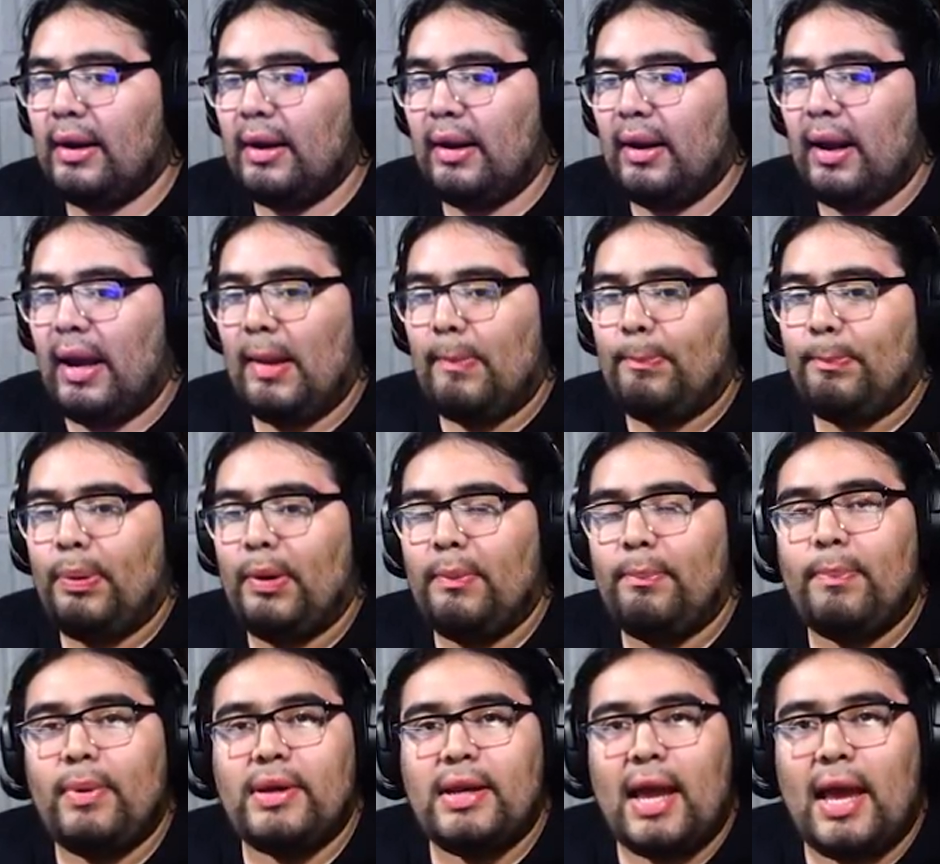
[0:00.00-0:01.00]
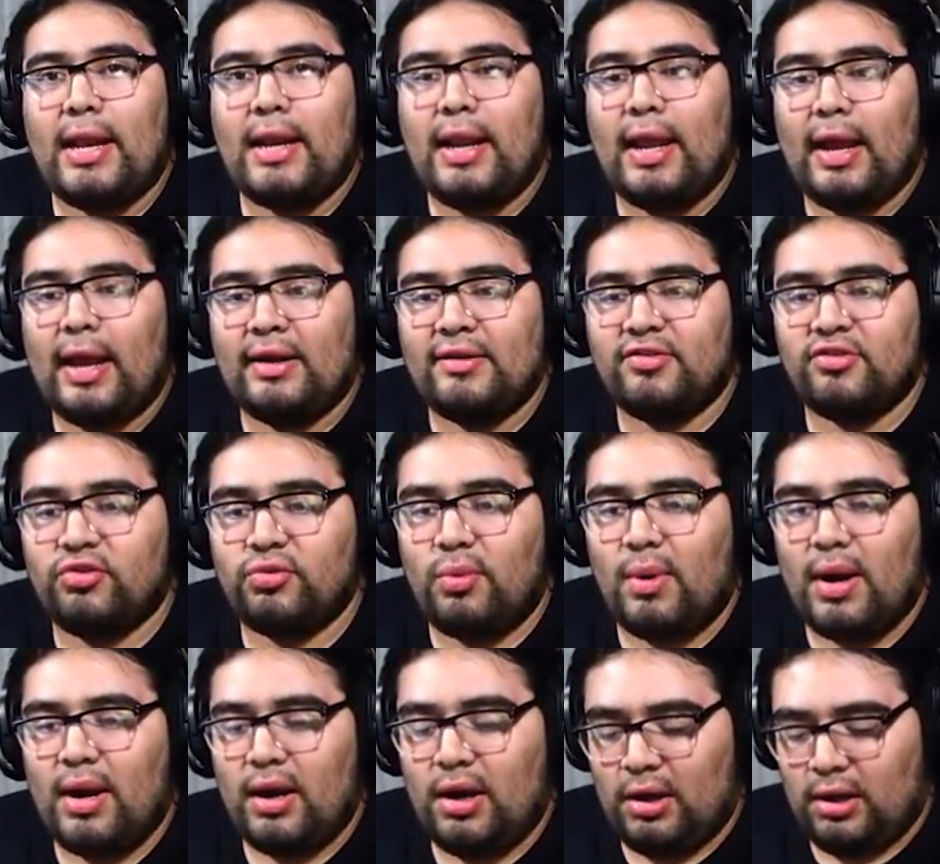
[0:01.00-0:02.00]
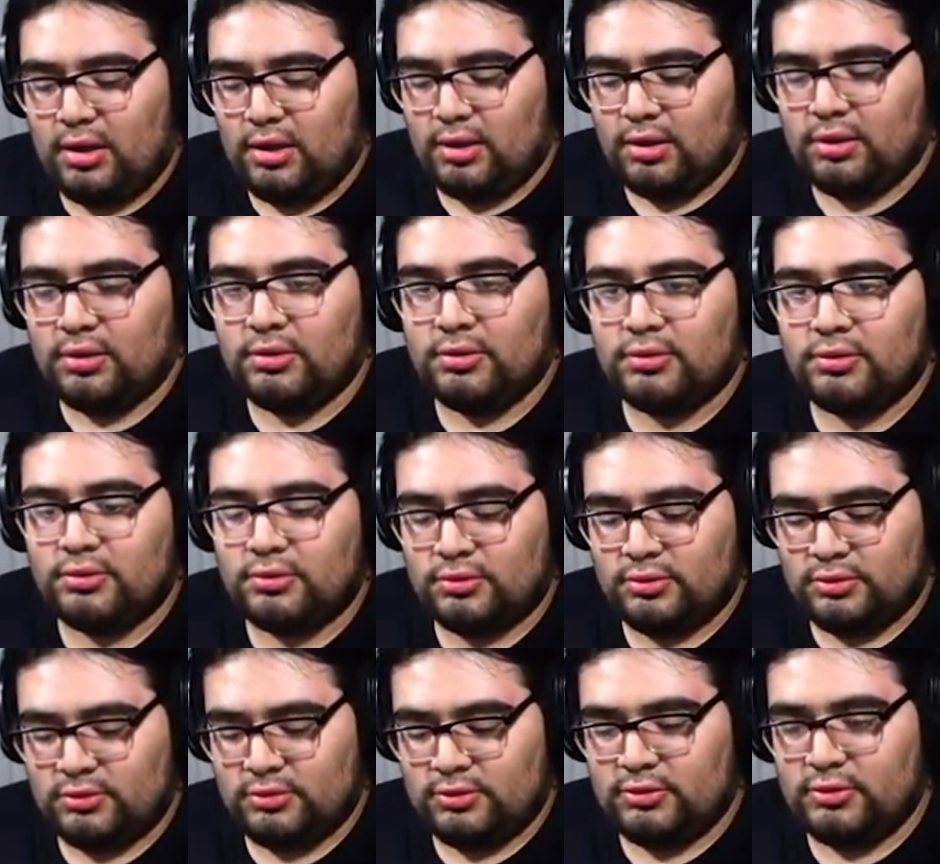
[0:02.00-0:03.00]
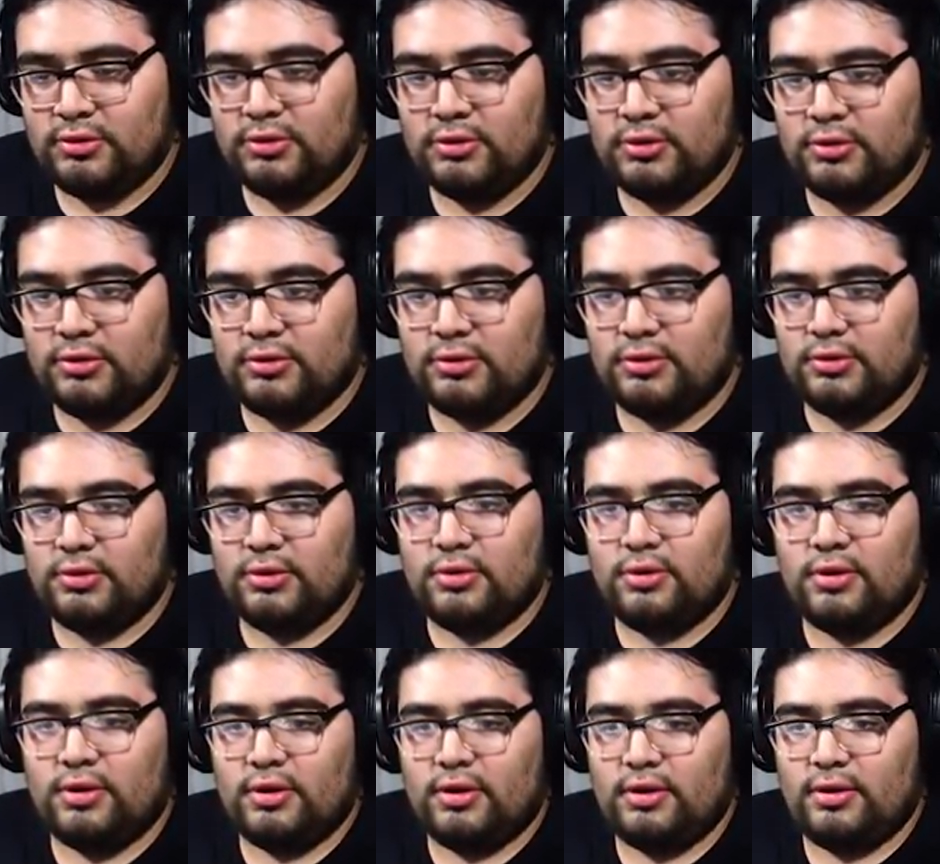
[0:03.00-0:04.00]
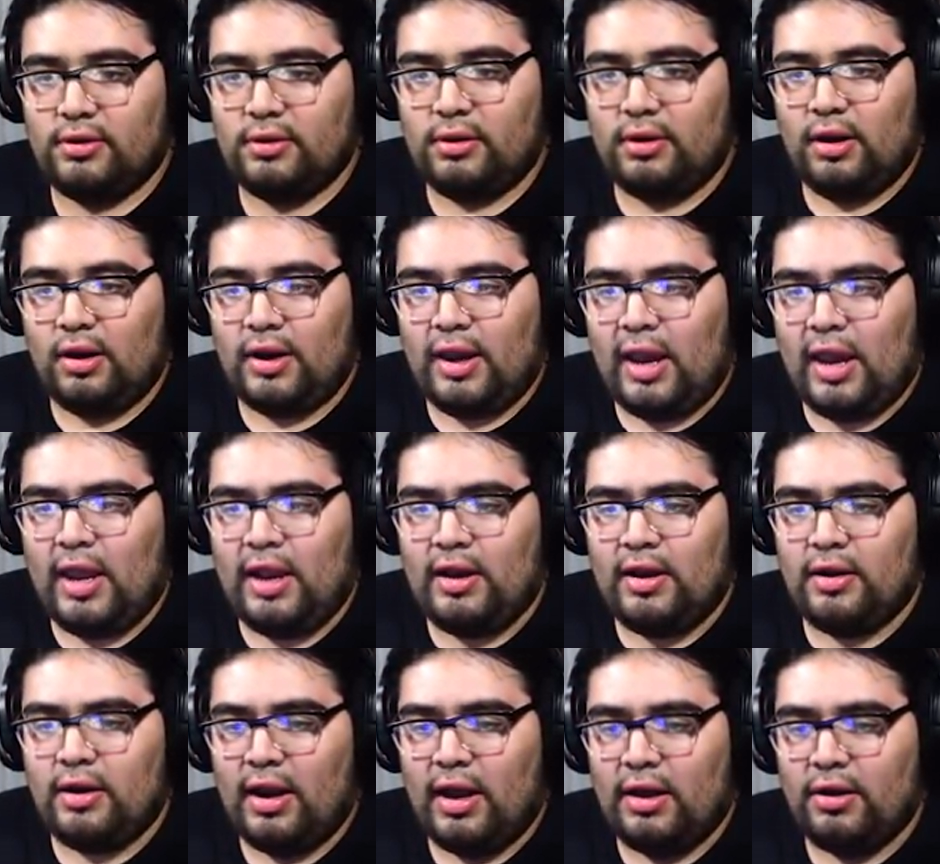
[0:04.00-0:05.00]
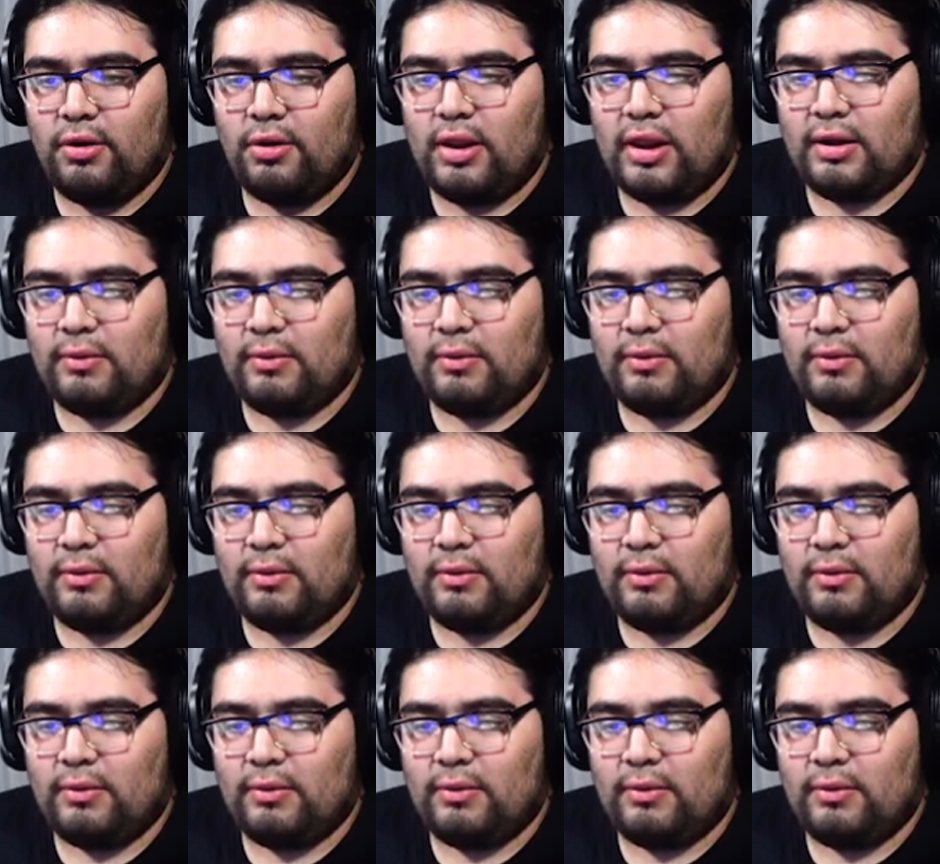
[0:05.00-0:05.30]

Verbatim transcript: I put banana, I swear. Alright. Again, I don't like